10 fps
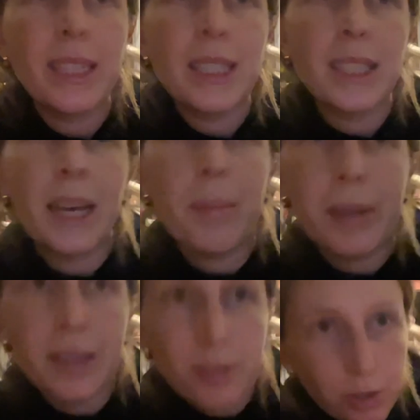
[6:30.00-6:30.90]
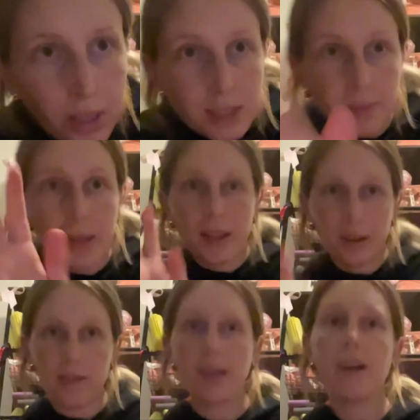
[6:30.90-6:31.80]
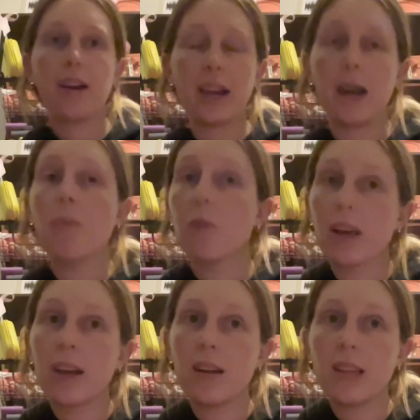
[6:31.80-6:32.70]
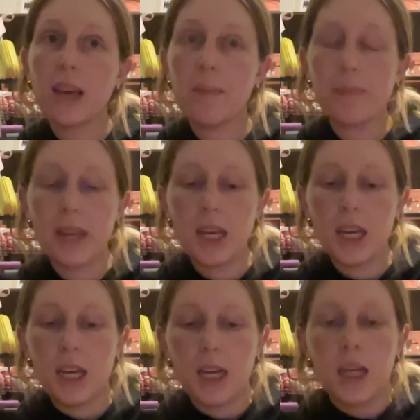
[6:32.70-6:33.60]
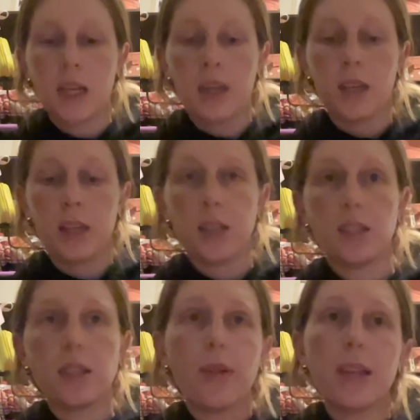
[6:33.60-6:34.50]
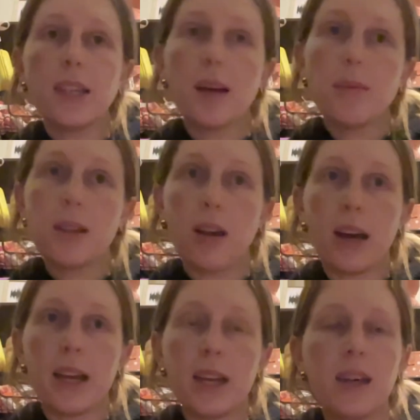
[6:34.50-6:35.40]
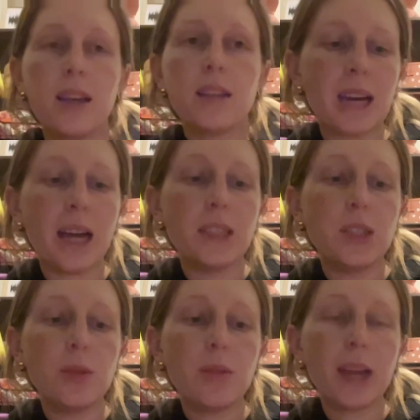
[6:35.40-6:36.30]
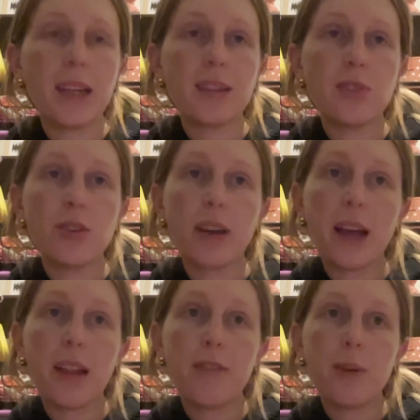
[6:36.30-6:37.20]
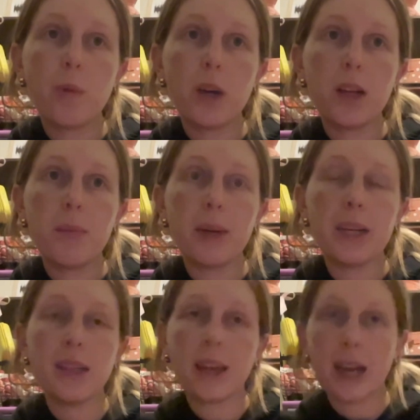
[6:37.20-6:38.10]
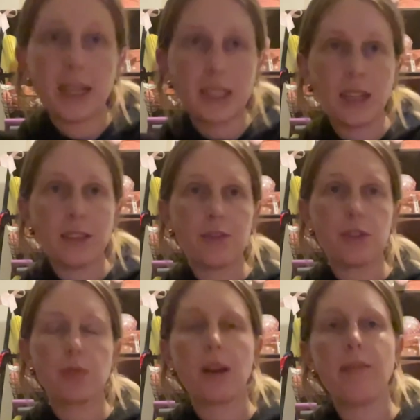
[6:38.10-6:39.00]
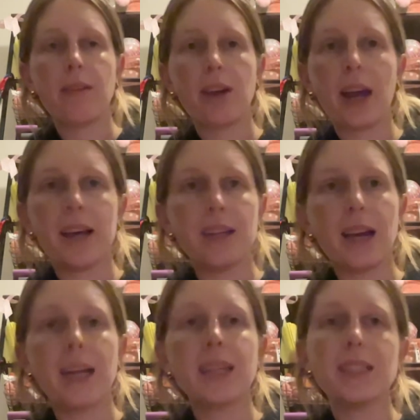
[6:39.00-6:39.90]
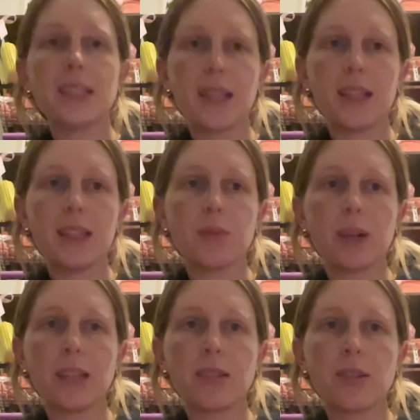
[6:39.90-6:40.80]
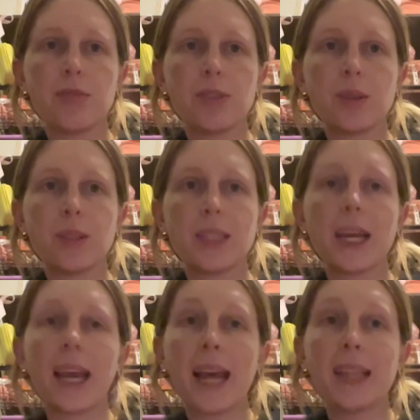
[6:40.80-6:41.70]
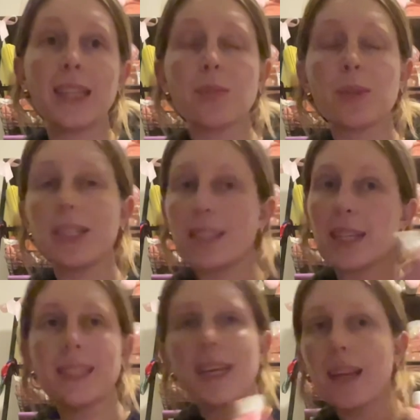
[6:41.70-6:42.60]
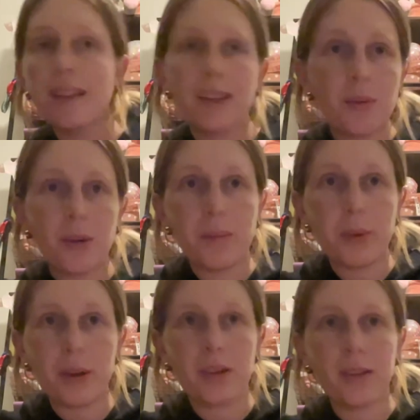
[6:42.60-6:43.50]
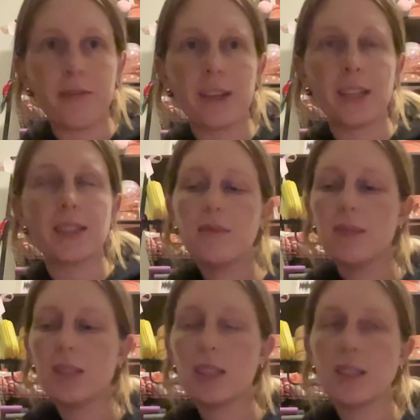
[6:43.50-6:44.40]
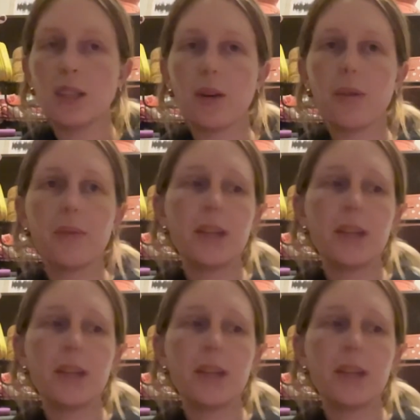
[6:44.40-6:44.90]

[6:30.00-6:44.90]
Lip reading: this light, but trust me, they're there and I'm working on them. So this helps a lot. I do like the Drunk Elephant one, but it, like I said, it's the first one I've ever had. I can see that this one has good results. Again, this one is like tingly when you put it on your face. So